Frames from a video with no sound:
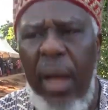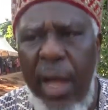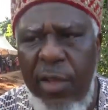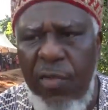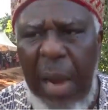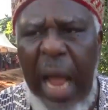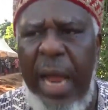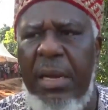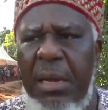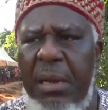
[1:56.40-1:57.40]
is
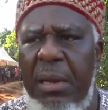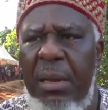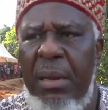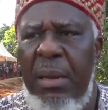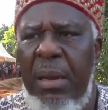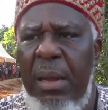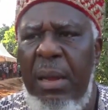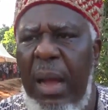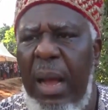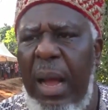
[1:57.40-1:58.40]
blind.
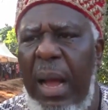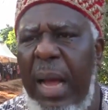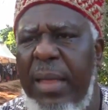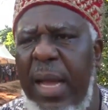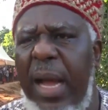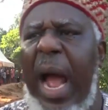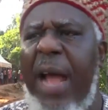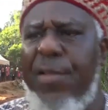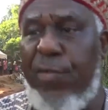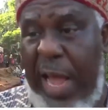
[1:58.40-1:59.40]
I think
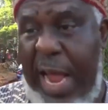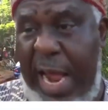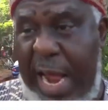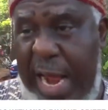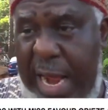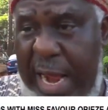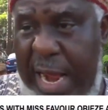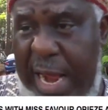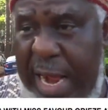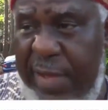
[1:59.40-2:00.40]
as
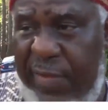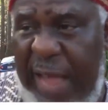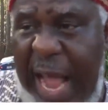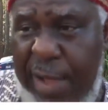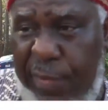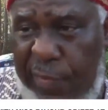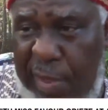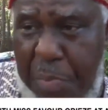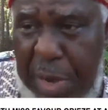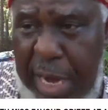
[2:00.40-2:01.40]

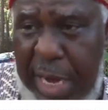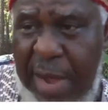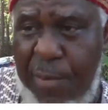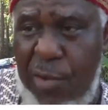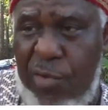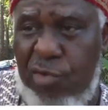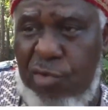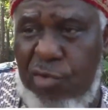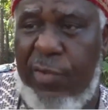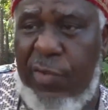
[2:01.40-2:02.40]
size simply
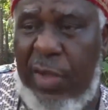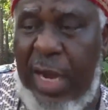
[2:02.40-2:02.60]
demonstrates